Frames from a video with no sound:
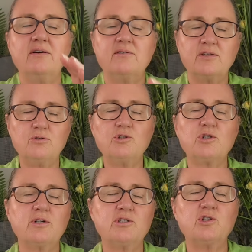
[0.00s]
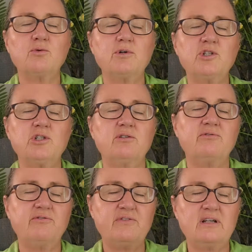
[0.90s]
use your intuition,
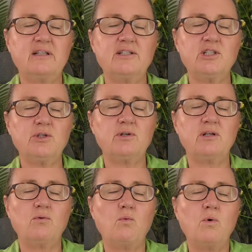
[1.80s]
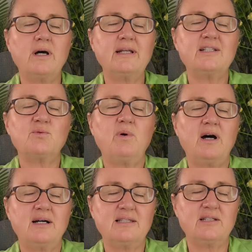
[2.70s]
feel into it. What is
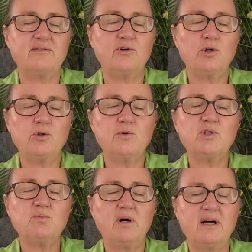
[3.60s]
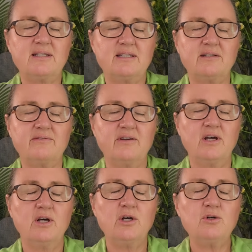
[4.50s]
positive? Who is positive?
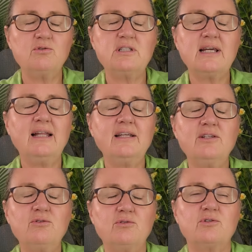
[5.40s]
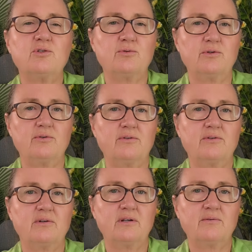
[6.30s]
Who's telling you the truth,
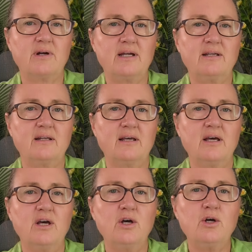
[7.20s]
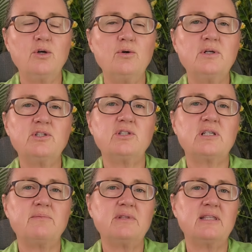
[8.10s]
right? Who is
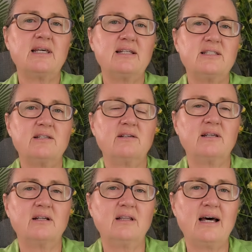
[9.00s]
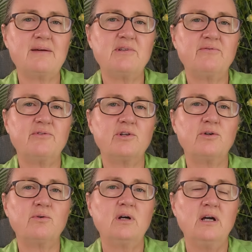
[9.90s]
something that is in alignment for
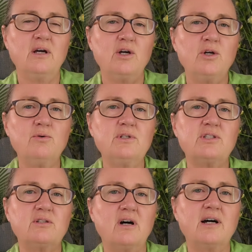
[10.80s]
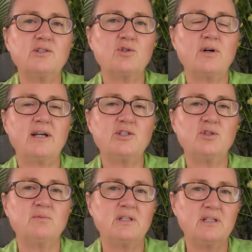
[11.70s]
you? Who is not trying
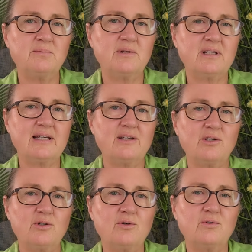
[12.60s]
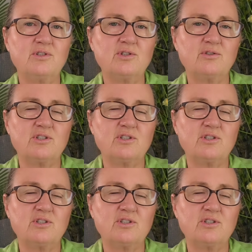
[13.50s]
to manipulate you in certain